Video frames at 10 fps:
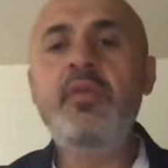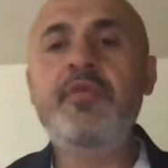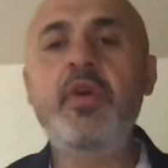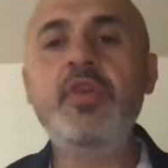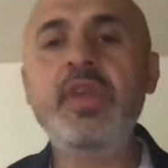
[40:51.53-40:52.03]

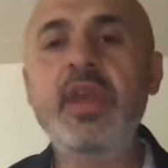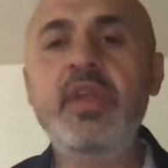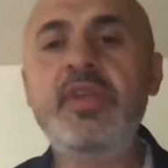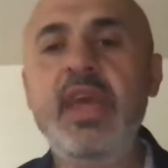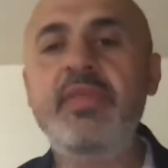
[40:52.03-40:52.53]
First, it
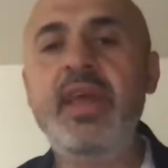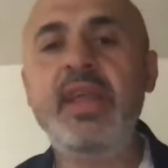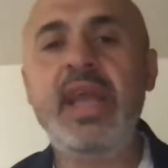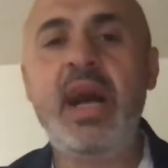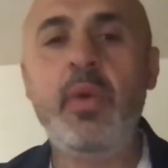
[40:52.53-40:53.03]
is said
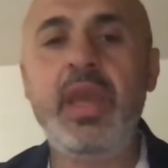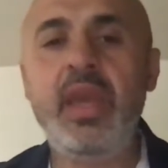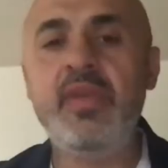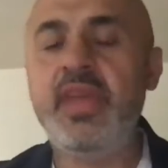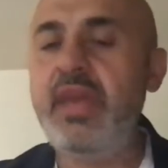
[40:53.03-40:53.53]
that Yahweh
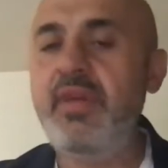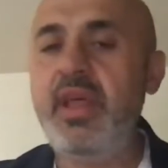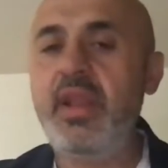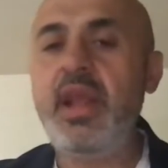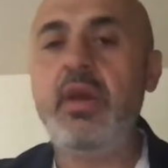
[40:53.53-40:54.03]
is given
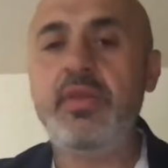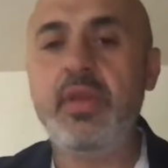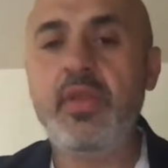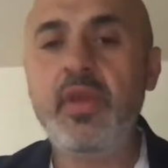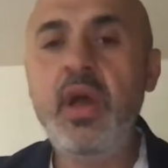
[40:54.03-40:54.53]
an
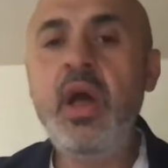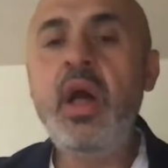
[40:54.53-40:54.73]
inheritance.